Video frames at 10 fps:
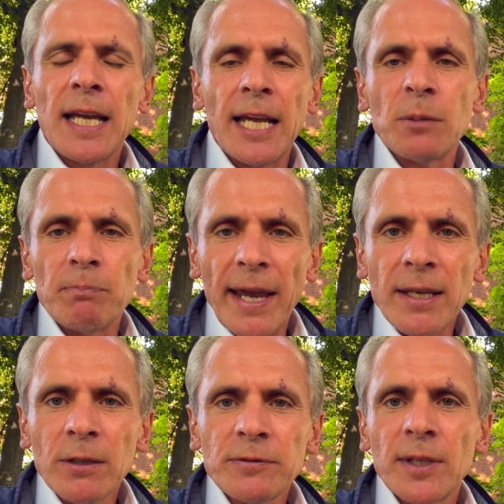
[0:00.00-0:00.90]
And
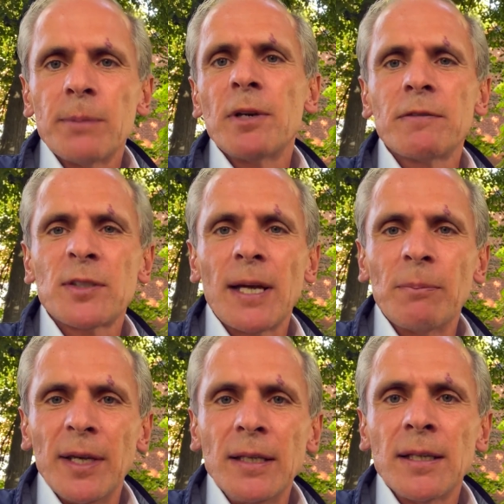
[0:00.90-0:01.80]
many of them have
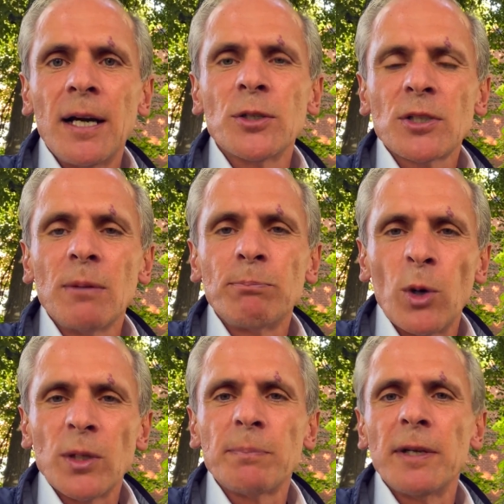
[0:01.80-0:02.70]
some in-house
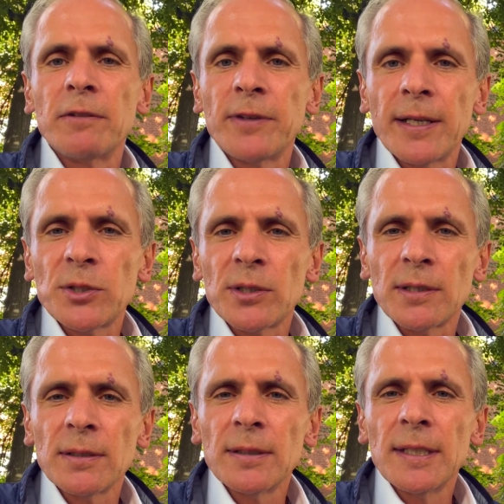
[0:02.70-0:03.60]
component manufacturing.